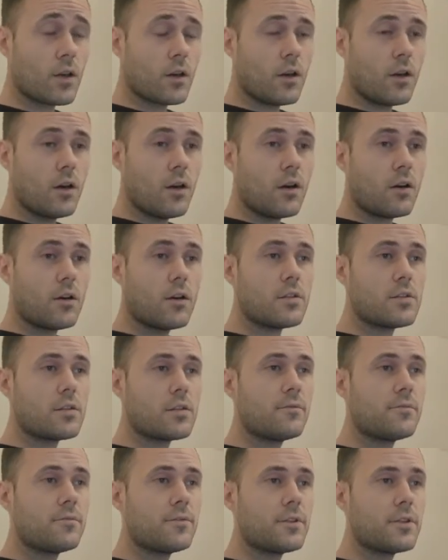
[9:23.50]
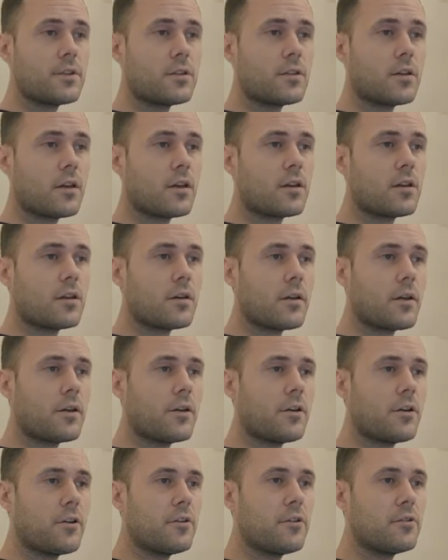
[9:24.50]
Alright, something in
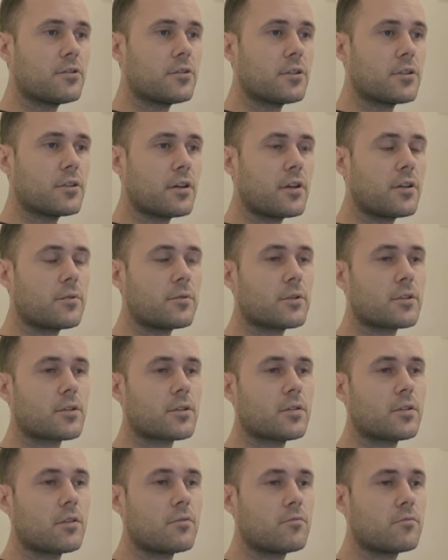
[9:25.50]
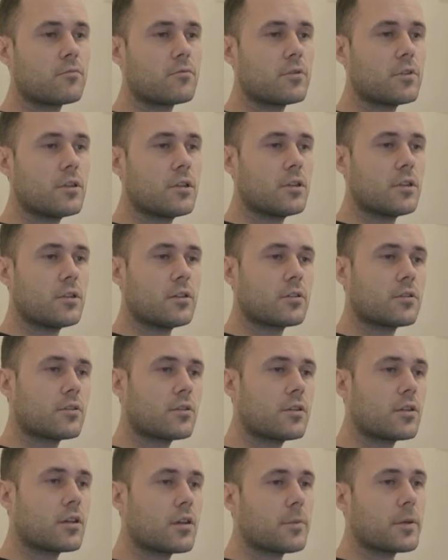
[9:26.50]
the news today which I'm getting really
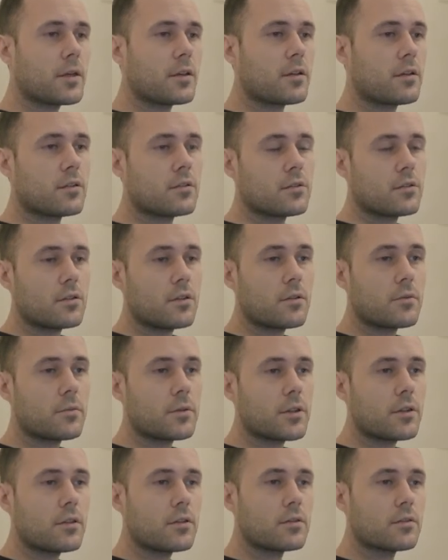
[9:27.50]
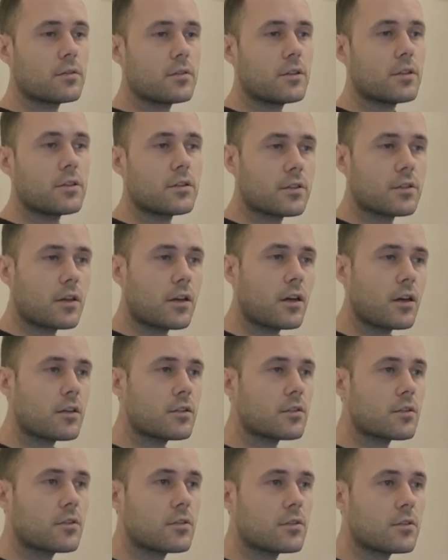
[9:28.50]
excited about. So we got this
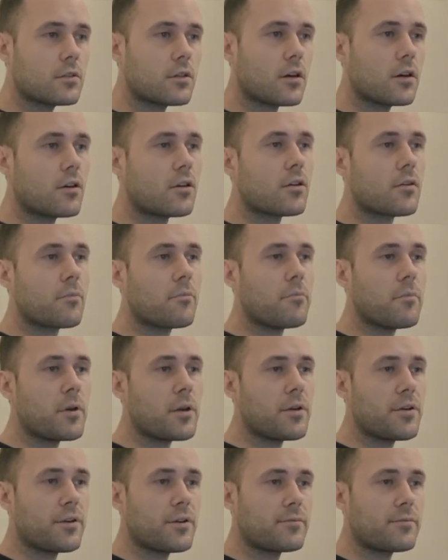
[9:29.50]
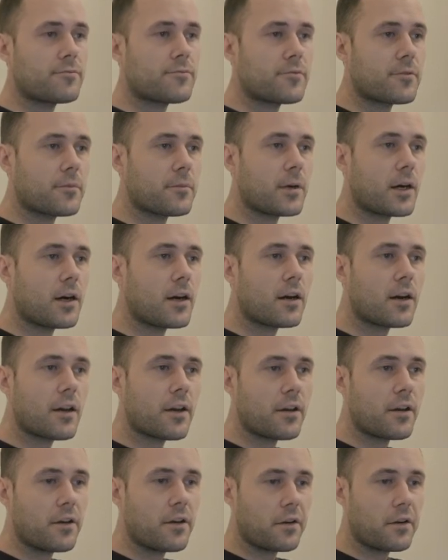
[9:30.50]
article on Medium from
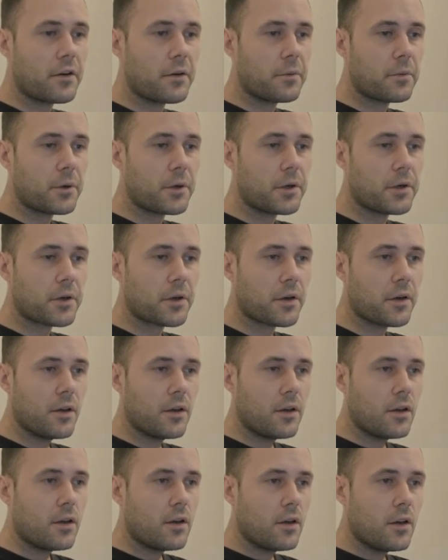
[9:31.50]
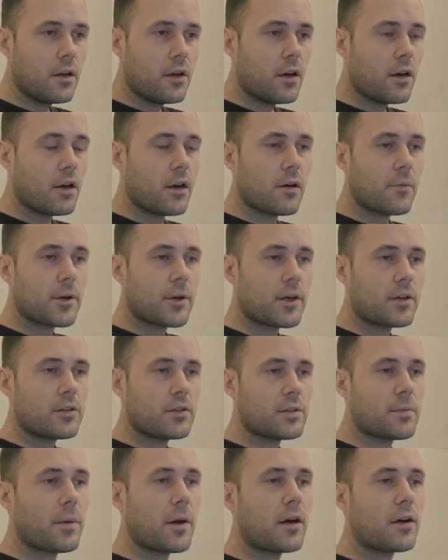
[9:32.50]
Arcane Network. We got this
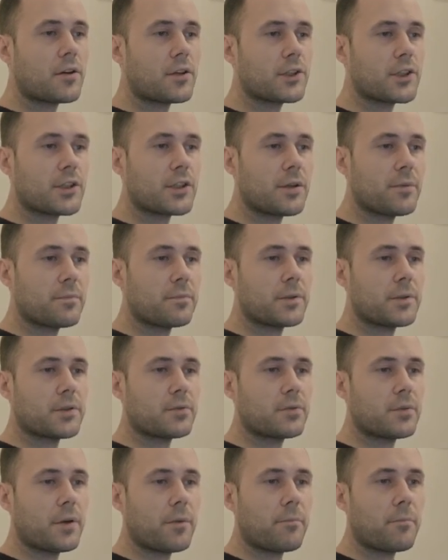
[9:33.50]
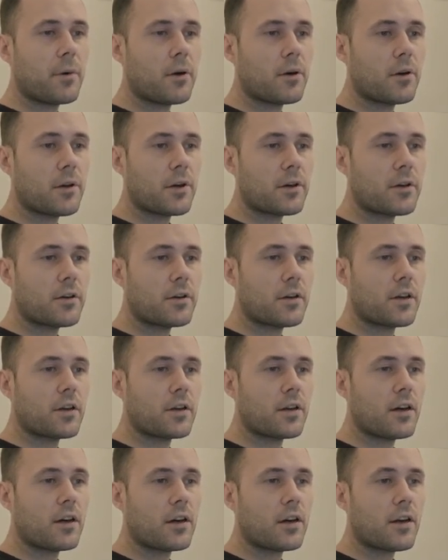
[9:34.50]
partnership between Polygon and
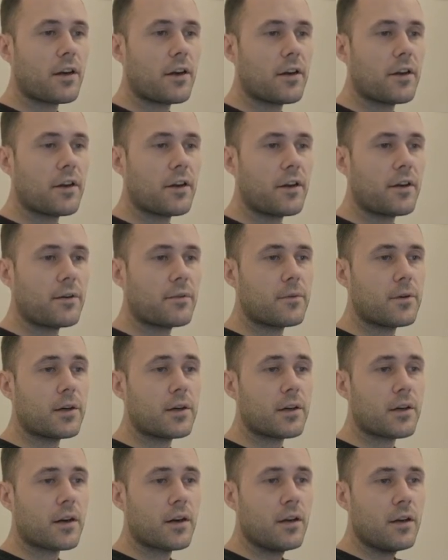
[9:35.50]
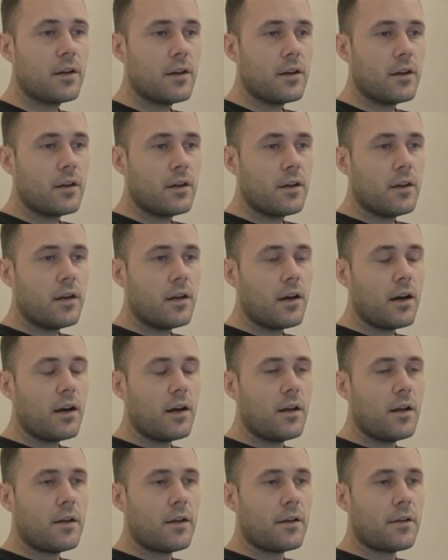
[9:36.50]
Arcane Network,
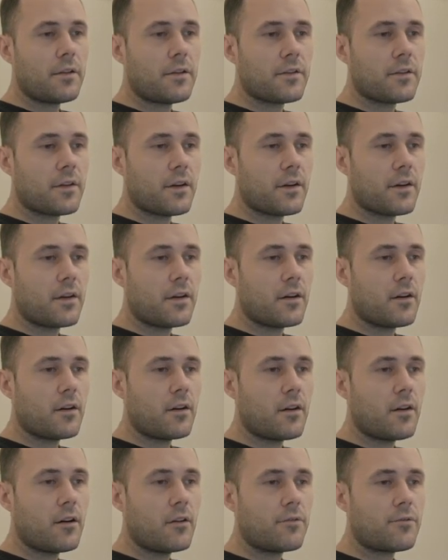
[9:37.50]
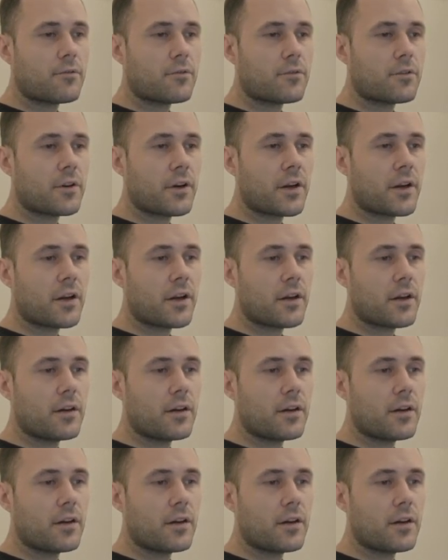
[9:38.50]
and they are offering